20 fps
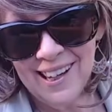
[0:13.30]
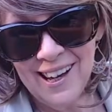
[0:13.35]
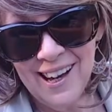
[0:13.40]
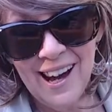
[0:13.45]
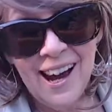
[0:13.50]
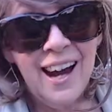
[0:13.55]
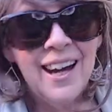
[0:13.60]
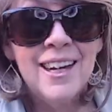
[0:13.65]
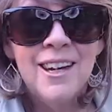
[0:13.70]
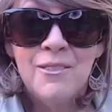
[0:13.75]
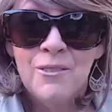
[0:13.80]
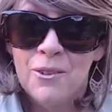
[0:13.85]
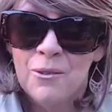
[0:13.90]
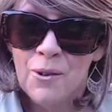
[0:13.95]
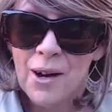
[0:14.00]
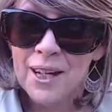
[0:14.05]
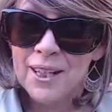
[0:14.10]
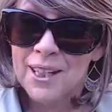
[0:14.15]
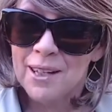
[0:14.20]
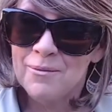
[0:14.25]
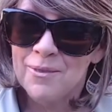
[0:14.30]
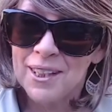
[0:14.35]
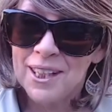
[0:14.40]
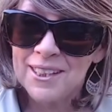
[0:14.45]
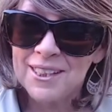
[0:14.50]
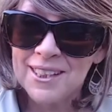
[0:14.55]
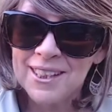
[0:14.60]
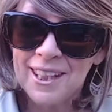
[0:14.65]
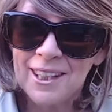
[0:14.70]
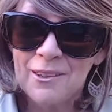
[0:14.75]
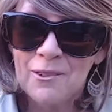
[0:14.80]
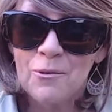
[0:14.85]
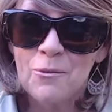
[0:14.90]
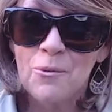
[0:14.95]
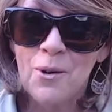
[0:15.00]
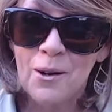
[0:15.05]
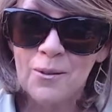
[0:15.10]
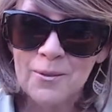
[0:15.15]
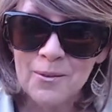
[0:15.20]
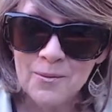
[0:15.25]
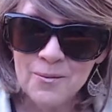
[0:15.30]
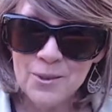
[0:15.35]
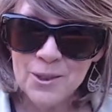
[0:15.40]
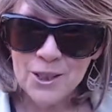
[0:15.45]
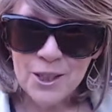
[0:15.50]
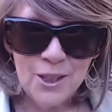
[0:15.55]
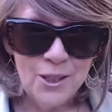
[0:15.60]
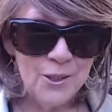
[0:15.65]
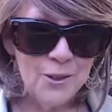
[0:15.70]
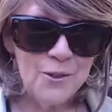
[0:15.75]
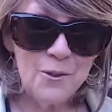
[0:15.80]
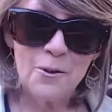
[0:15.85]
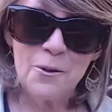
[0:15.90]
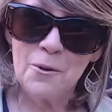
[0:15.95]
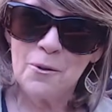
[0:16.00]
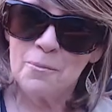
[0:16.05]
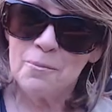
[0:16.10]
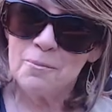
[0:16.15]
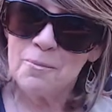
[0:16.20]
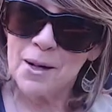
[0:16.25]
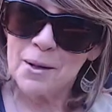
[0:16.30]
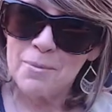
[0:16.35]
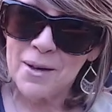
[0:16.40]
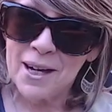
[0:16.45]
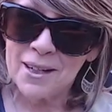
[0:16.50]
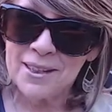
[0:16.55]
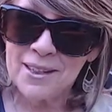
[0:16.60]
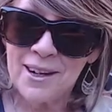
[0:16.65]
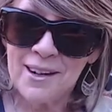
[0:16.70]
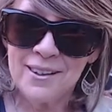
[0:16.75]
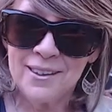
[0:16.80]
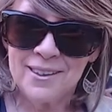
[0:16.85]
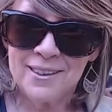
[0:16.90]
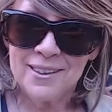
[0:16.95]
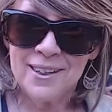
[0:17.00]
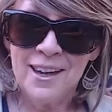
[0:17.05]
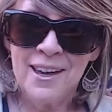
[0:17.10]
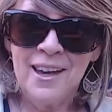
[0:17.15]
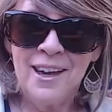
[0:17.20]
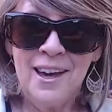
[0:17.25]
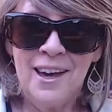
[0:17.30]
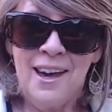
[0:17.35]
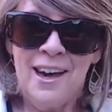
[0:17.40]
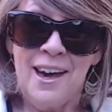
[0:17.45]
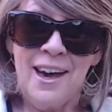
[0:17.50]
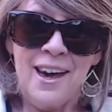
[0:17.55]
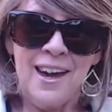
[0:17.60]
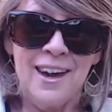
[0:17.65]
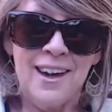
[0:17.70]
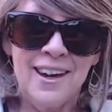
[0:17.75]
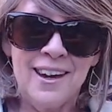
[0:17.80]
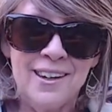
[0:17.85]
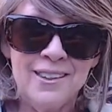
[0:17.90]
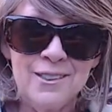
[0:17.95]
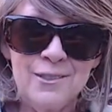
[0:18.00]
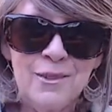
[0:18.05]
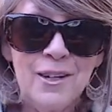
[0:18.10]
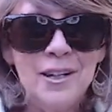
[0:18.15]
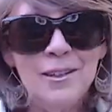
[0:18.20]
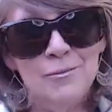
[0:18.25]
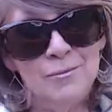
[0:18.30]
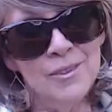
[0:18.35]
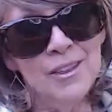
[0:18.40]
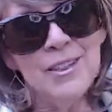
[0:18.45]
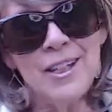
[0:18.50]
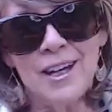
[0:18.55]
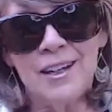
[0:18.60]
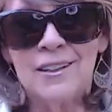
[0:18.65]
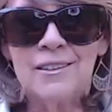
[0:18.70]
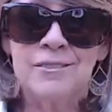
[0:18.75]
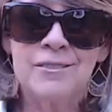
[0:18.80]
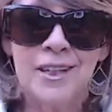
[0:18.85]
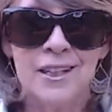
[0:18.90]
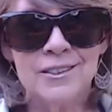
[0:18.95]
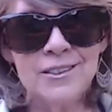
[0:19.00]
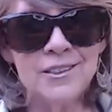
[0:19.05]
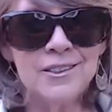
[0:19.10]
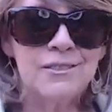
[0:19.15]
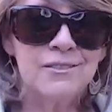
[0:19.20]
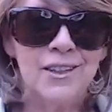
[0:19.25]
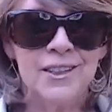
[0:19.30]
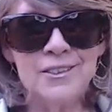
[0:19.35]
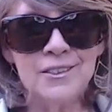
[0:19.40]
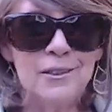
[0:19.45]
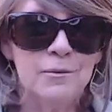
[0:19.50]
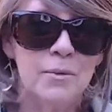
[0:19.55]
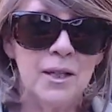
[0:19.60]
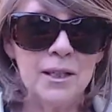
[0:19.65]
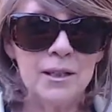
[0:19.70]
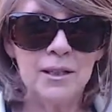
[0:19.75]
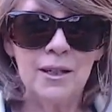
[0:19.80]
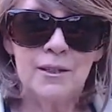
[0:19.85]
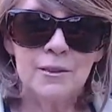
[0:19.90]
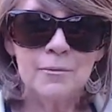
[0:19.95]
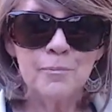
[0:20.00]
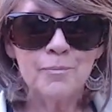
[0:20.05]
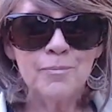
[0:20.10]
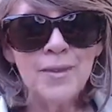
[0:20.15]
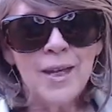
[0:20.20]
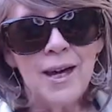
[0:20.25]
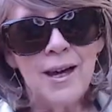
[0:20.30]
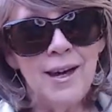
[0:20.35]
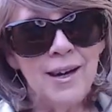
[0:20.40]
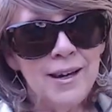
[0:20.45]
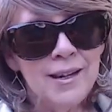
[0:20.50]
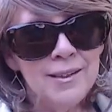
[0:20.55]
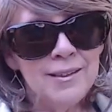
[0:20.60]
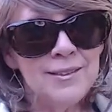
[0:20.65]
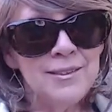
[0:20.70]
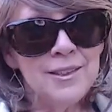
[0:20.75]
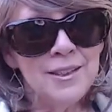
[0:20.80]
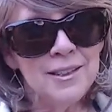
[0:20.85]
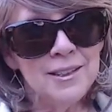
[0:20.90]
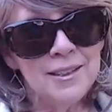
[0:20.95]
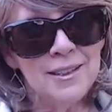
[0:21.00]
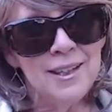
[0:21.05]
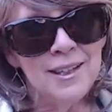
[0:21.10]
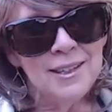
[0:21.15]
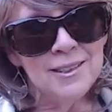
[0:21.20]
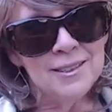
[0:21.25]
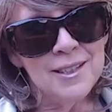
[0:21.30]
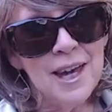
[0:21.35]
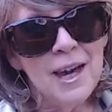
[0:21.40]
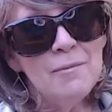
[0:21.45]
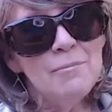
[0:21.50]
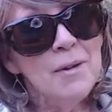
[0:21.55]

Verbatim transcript: Hi everyone, I'm Nancy. Welcome to my backyard. And, well, the deck that's facing the backyard. And, uh, yeah, and my